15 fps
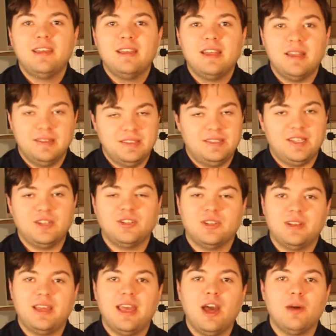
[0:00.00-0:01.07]

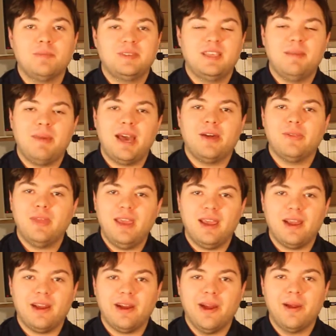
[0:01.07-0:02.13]
essentially helps him out
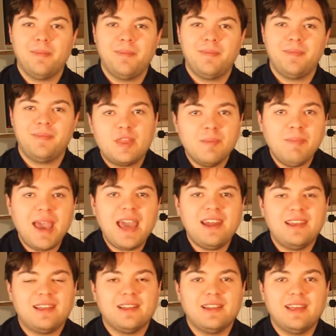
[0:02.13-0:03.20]
there.
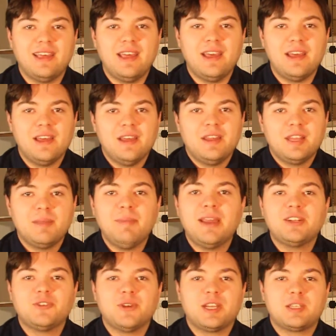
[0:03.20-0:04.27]
Thematically, The
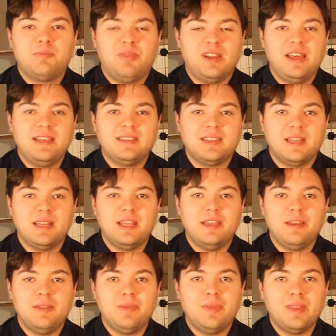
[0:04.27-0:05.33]
Matrix plays on
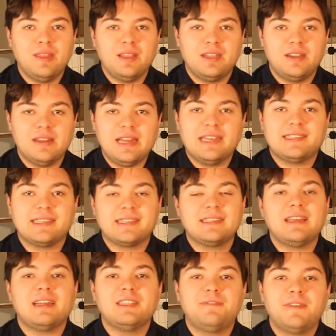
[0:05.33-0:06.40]
the classic
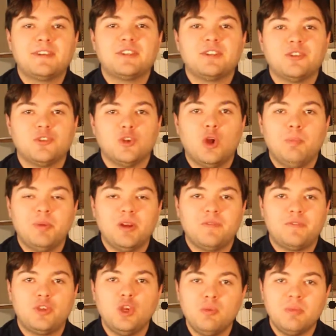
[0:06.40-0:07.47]
science fiction trope
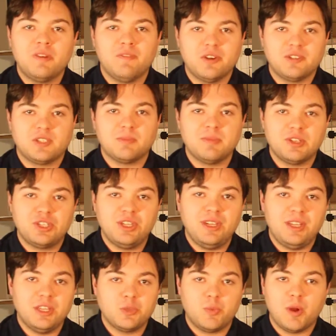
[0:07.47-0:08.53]
of human versus
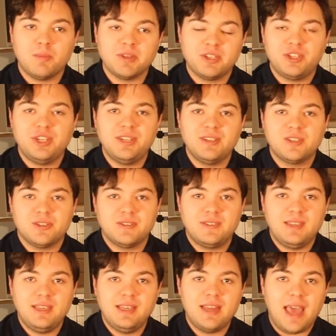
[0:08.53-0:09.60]
machines, where machines are
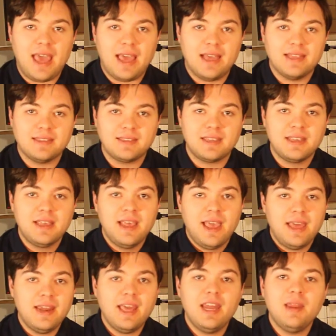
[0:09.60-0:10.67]
seen as
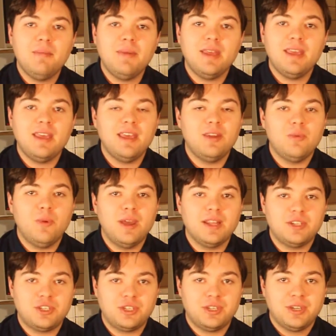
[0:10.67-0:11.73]
an enemy in
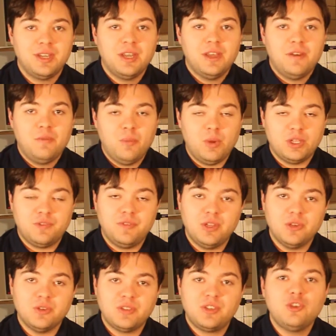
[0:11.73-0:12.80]
which
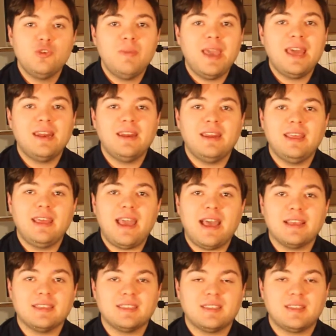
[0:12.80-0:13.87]
views humanity
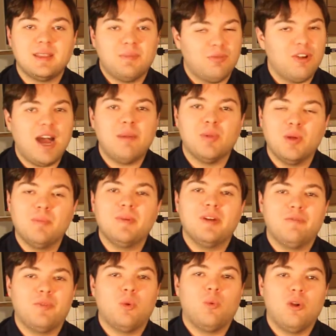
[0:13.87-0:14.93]
as the problem
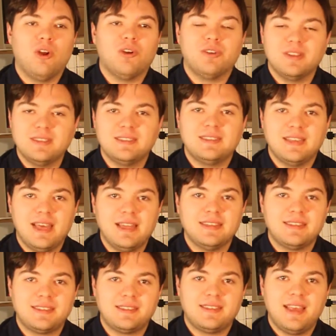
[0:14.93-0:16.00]
of the world, in a
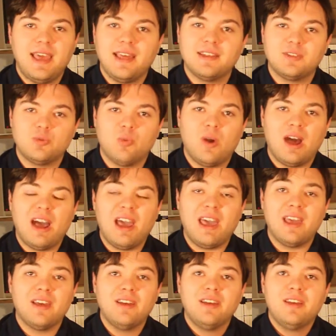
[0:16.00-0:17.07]
sense. Hence
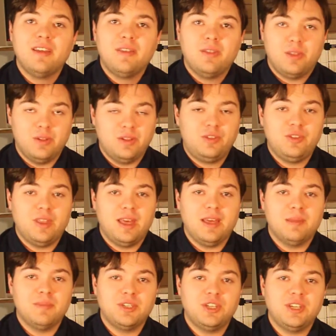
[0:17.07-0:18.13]
why
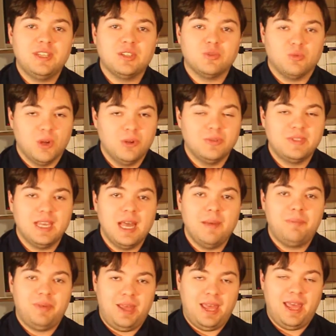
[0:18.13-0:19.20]
the machines rose
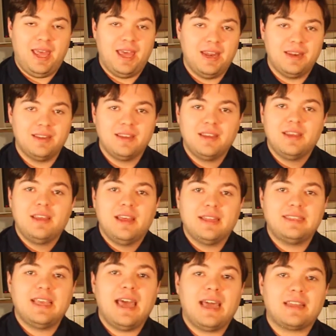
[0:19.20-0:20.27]
up and
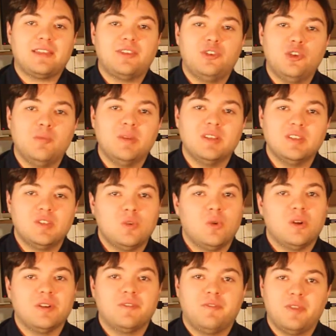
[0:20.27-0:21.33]
attacked the humans in
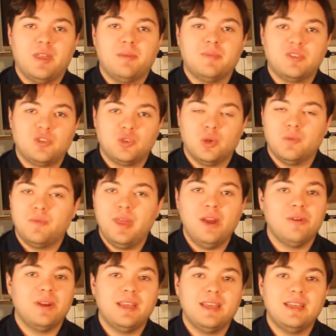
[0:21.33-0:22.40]
order for them to serve
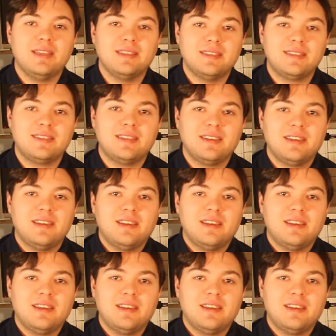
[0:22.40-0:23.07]
their needs.